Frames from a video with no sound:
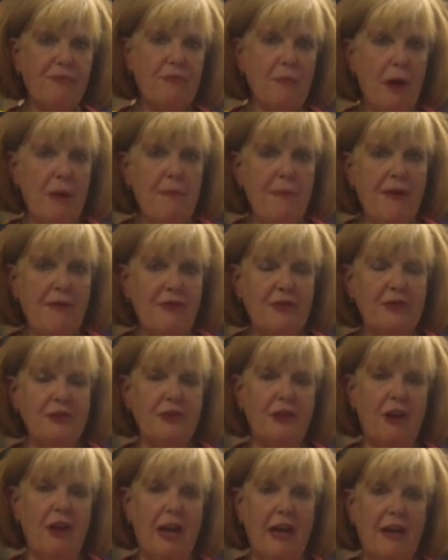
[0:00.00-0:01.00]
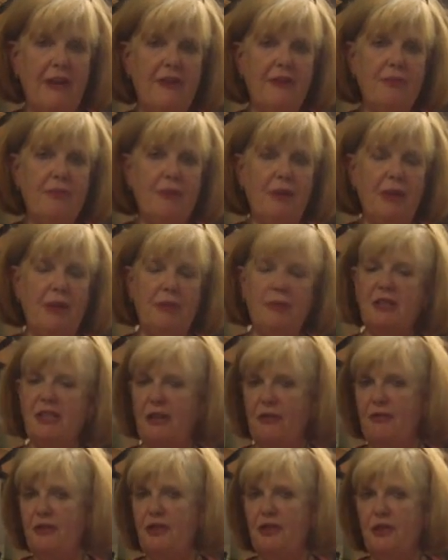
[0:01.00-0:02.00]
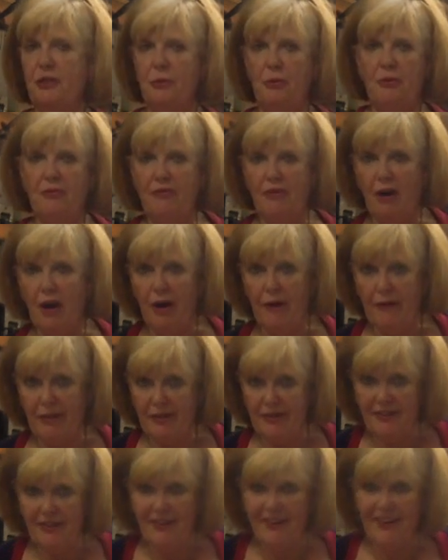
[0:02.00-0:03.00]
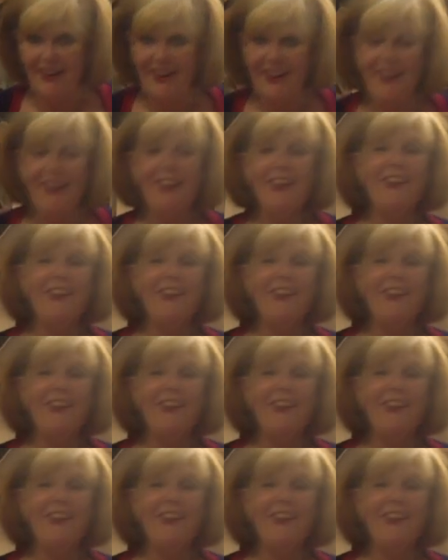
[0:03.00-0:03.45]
my mother died, but it was nothing to do with the virus. Okay,